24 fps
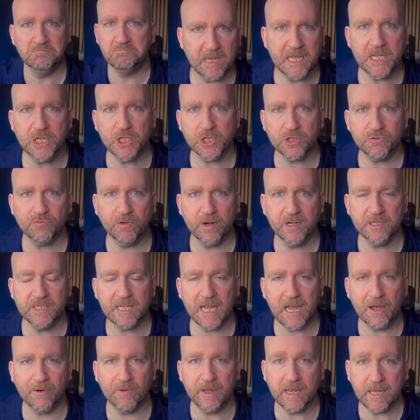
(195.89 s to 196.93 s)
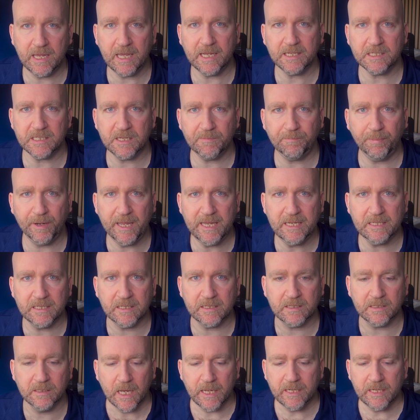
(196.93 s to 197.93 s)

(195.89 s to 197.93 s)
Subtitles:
it just runs out, it gets depleted.